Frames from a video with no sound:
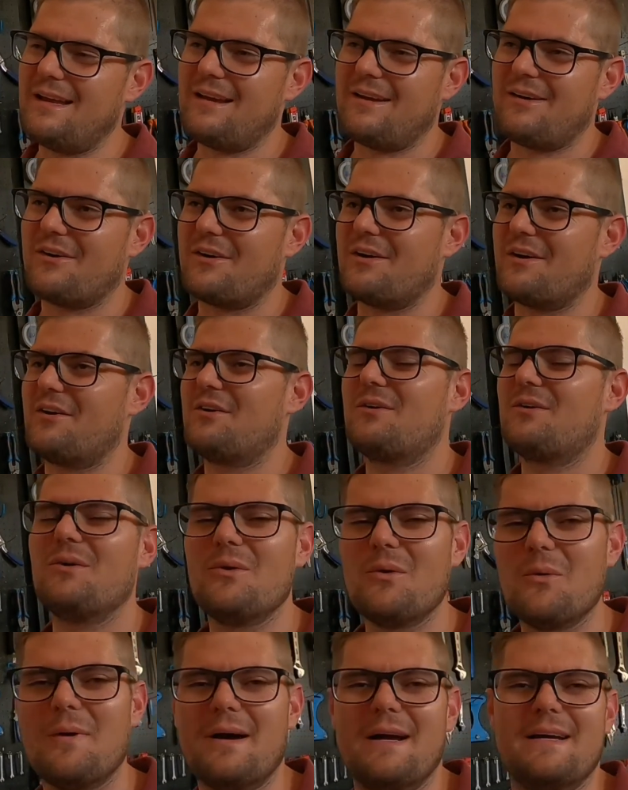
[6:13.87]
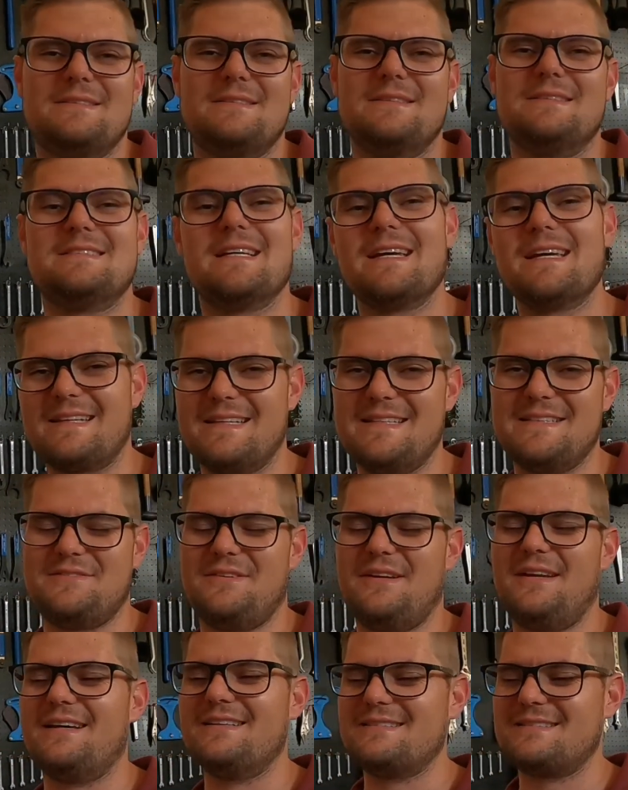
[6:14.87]
got a cool way to take these
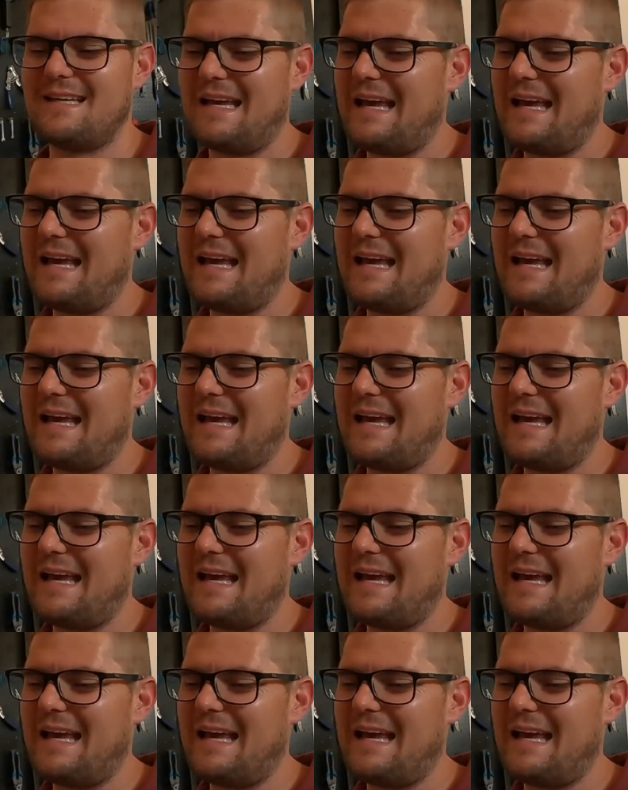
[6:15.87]
videos.